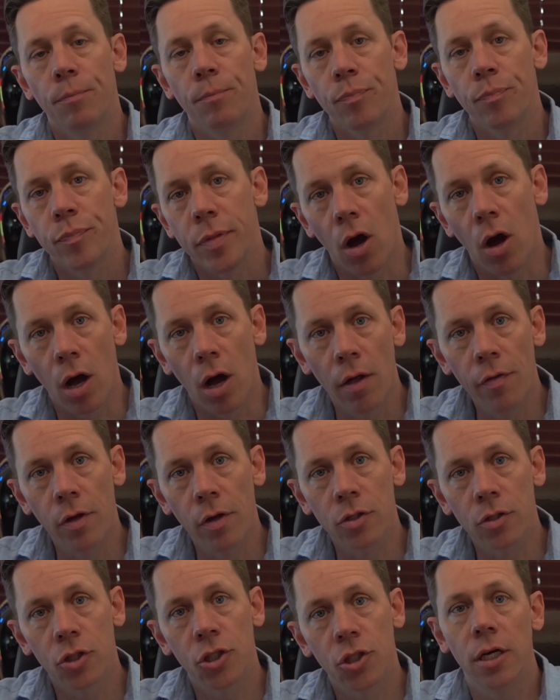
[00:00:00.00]
Now on
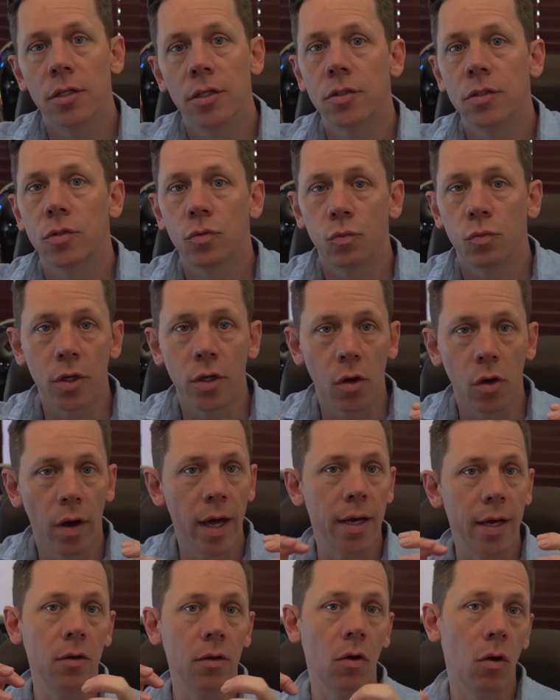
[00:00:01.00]
those shares, we go
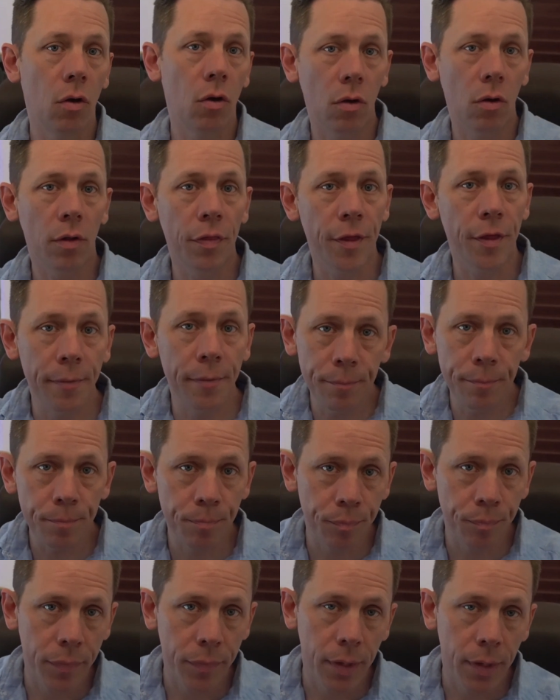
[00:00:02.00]
ahead and hold them,
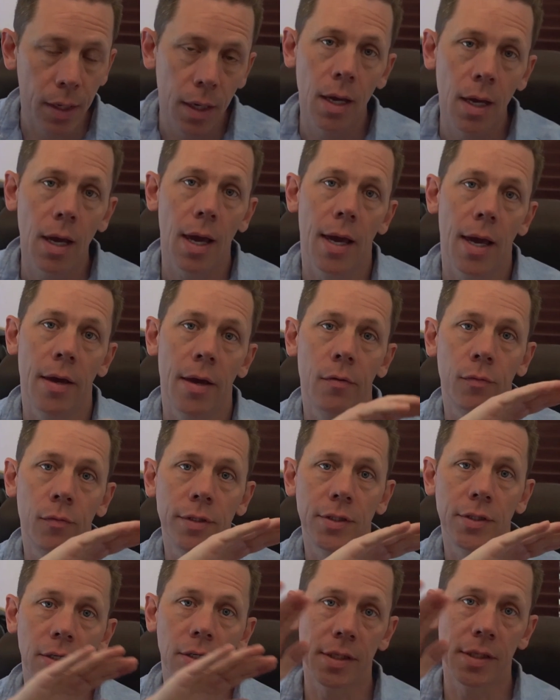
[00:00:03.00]
and we
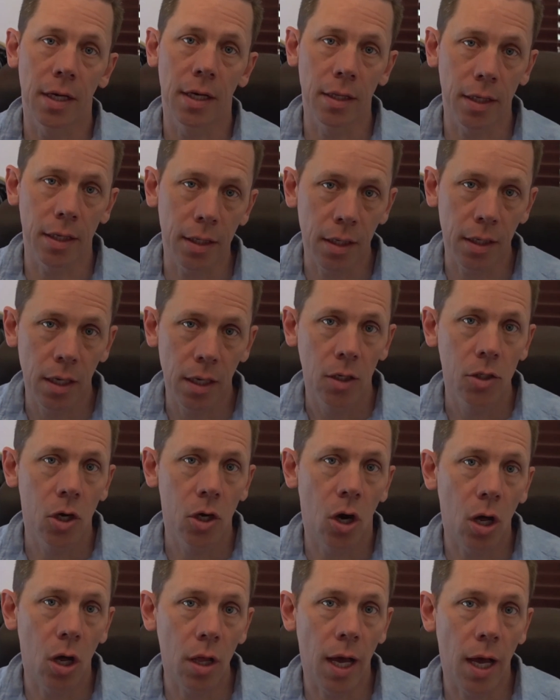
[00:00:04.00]
start selling
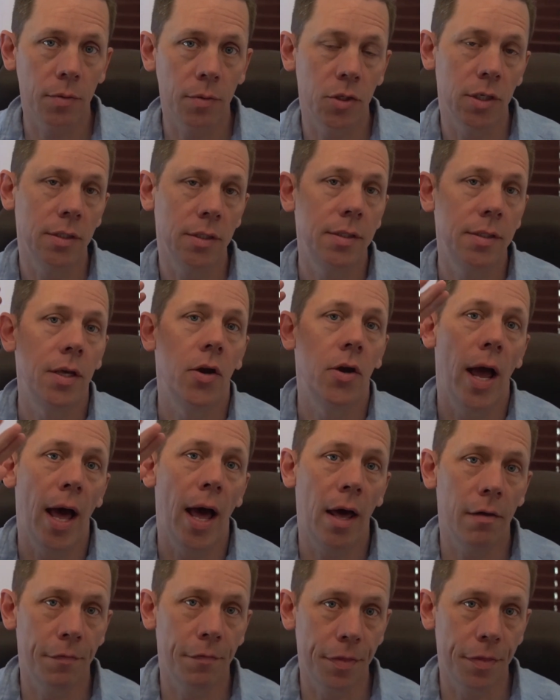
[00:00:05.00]
call options that are
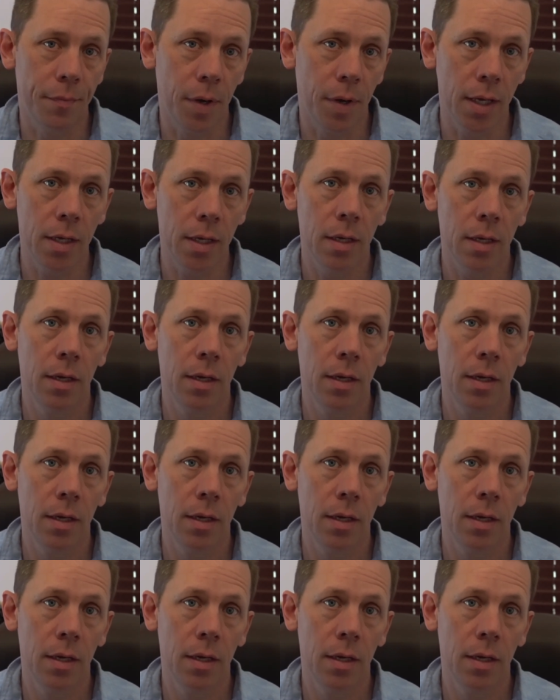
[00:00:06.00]
out of the money